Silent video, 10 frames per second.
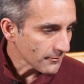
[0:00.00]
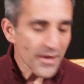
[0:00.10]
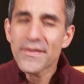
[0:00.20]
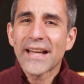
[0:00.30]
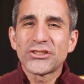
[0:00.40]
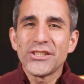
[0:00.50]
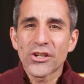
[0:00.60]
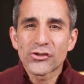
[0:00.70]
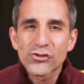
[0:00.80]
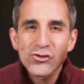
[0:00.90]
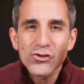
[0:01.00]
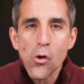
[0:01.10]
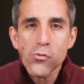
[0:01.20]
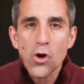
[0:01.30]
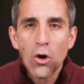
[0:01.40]
that she's a
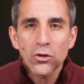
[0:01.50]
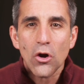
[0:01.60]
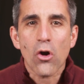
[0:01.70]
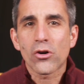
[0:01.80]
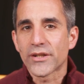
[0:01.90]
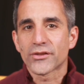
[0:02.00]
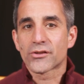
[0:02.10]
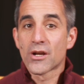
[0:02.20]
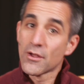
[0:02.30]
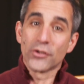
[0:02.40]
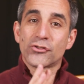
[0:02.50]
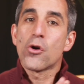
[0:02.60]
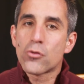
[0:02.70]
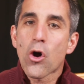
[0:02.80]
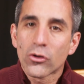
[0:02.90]
so-called artist, the
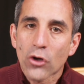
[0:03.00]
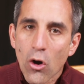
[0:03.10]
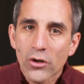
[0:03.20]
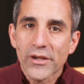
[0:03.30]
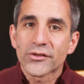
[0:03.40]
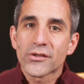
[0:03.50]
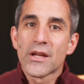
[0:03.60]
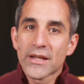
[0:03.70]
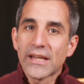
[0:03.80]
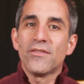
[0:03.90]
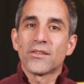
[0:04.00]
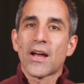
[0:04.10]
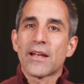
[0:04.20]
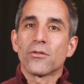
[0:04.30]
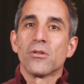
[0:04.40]
so-called artist in the
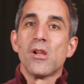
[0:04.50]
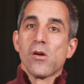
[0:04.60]
title,